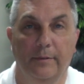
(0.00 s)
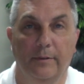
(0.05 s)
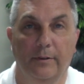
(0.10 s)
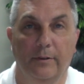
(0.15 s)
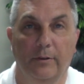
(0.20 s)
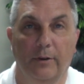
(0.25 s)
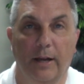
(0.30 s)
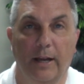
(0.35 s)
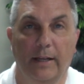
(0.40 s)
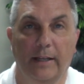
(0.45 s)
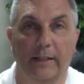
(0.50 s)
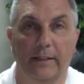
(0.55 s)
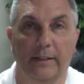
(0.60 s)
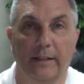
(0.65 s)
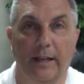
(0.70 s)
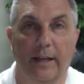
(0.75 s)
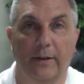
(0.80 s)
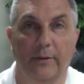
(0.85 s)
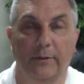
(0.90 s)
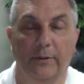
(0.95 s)
cracking
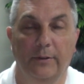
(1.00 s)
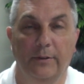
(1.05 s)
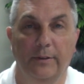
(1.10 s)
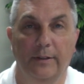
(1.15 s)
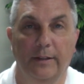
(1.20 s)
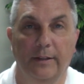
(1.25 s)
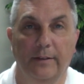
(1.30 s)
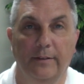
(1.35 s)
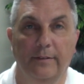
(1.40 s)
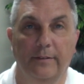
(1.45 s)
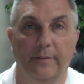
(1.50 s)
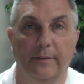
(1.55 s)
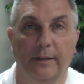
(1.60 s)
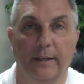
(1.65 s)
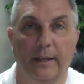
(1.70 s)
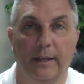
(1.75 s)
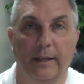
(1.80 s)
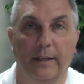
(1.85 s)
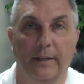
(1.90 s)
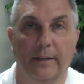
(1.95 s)
down on this
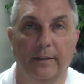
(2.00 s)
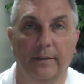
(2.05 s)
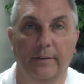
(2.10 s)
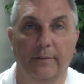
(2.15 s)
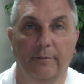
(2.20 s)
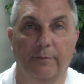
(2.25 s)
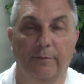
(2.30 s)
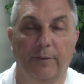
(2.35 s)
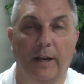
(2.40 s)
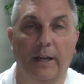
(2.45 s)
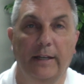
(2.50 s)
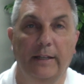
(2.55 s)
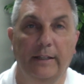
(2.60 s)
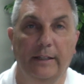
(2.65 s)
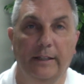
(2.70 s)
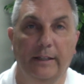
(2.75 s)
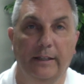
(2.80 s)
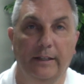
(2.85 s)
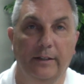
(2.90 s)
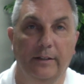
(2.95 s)
and
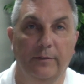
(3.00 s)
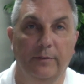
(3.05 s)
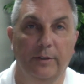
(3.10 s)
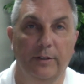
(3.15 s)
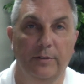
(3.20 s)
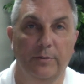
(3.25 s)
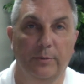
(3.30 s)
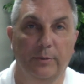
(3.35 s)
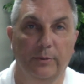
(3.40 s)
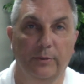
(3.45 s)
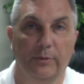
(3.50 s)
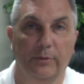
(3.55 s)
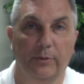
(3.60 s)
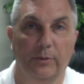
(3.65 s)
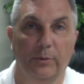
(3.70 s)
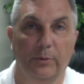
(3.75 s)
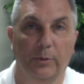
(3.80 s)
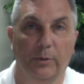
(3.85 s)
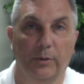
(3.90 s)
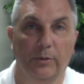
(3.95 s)
fining individuals
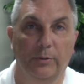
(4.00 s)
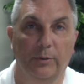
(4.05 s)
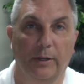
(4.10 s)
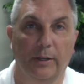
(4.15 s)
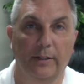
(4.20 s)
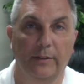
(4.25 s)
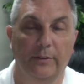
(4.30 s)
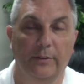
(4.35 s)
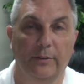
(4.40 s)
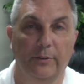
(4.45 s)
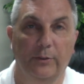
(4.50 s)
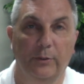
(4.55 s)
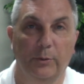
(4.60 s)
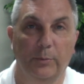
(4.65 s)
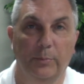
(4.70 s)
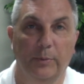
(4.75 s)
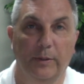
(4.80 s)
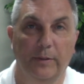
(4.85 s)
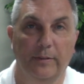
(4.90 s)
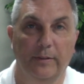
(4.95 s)
who are trying to
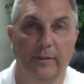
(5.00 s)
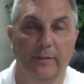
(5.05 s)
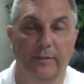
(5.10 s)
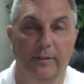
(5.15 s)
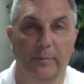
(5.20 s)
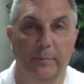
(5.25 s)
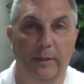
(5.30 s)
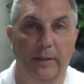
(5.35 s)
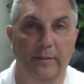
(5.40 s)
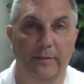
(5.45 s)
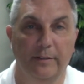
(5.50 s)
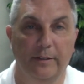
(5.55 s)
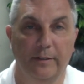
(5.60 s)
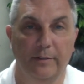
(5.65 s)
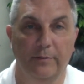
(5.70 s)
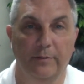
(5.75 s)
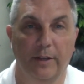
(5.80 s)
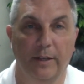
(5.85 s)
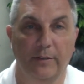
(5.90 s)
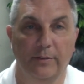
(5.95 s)
dupe the system as an
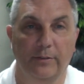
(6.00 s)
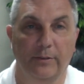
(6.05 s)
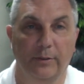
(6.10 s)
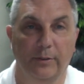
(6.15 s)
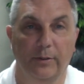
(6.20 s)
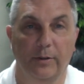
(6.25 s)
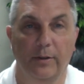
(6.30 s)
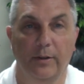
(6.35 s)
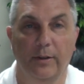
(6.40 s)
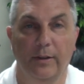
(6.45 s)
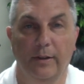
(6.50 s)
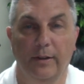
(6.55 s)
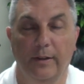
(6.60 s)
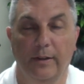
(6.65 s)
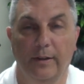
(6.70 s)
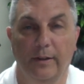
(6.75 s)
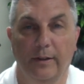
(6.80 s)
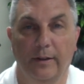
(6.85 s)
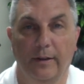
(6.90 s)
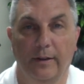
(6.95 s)
investor,
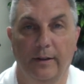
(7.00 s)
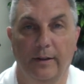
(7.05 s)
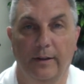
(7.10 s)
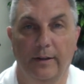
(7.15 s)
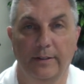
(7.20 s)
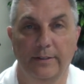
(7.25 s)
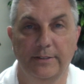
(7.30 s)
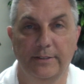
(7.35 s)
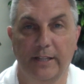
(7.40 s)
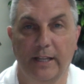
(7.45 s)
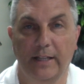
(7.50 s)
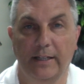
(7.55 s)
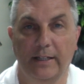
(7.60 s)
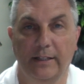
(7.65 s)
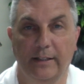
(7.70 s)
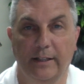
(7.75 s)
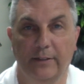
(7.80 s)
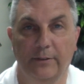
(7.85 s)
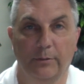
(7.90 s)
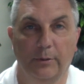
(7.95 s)

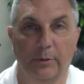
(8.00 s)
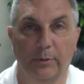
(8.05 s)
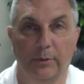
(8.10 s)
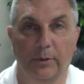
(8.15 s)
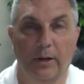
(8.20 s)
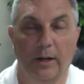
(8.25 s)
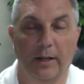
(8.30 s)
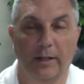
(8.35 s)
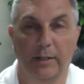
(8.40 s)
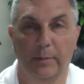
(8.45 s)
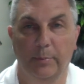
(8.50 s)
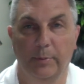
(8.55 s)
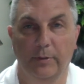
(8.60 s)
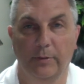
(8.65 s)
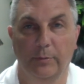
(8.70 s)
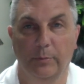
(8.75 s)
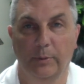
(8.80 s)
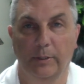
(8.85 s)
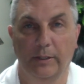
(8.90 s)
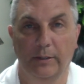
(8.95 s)
stating that they're
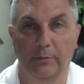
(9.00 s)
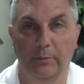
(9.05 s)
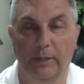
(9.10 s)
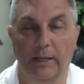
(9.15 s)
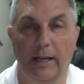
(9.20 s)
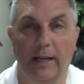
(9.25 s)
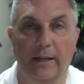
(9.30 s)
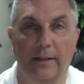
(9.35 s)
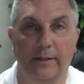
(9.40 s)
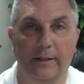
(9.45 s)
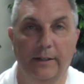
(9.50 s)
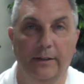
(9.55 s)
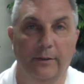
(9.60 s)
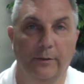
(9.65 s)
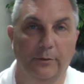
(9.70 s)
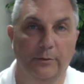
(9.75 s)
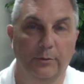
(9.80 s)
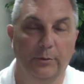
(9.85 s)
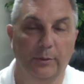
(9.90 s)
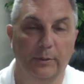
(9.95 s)
owner-occupants when in reality
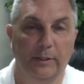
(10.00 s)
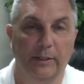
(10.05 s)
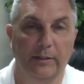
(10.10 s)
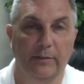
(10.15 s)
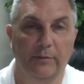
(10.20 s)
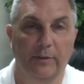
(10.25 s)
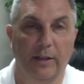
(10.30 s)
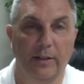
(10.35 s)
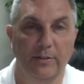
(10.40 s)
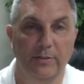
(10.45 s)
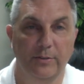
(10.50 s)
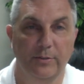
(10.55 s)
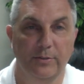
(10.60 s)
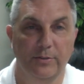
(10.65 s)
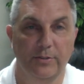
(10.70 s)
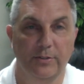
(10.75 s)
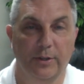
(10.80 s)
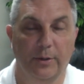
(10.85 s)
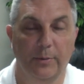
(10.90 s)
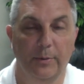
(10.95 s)
they're truly
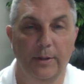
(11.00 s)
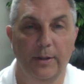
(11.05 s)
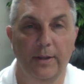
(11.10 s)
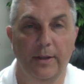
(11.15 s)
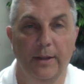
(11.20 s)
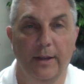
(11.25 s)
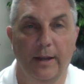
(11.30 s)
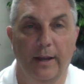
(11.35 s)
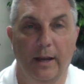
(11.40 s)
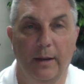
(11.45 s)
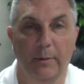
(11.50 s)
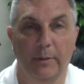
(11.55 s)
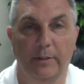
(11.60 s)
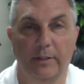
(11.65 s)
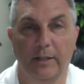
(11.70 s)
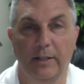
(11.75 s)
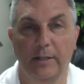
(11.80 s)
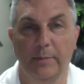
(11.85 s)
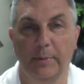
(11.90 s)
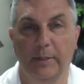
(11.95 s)
investors. So I would
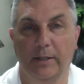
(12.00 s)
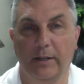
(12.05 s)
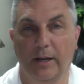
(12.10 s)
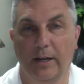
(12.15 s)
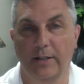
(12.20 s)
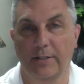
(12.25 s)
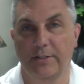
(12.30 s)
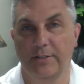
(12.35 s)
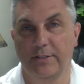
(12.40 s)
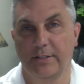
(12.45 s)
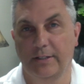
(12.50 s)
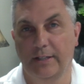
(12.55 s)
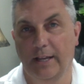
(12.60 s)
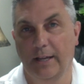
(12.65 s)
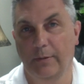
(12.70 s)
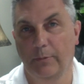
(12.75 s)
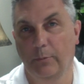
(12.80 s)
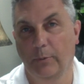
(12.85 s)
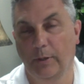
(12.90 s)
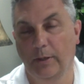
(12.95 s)
tell you to be cautious of
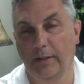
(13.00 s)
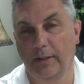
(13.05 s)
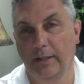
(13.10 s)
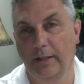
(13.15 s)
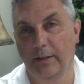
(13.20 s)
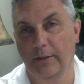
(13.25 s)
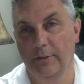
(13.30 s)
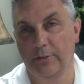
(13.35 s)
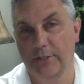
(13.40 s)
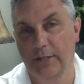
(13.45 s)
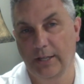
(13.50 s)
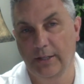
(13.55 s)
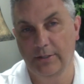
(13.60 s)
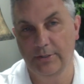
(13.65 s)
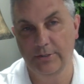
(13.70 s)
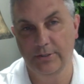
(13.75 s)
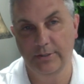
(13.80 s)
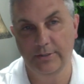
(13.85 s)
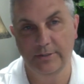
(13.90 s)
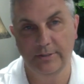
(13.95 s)
that. One of the other
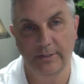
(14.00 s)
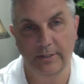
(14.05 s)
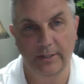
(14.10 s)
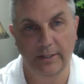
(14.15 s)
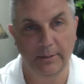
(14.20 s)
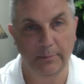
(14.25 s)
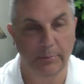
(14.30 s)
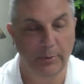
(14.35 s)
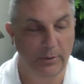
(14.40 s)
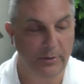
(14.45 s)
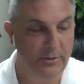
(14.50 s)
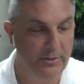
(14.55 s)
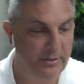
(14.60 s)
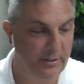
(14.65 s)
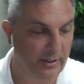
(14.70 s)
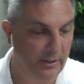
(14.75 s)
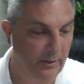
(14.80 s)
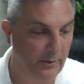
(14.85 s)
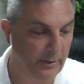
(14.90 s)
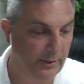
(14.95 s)
challenges in
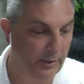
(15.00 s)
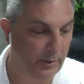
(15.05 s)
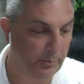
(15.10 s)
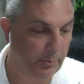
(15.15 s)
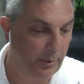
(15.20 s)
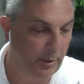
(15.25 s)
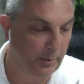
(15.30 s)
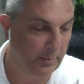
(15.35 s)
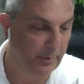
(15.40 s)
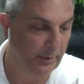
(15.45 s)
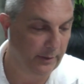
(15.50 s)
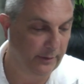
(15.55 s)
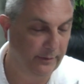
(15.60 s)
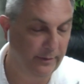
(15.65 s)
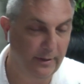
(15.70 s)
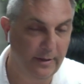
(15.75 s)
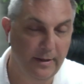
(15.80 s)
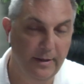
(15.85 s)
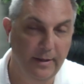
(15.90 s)
purchasing REO properties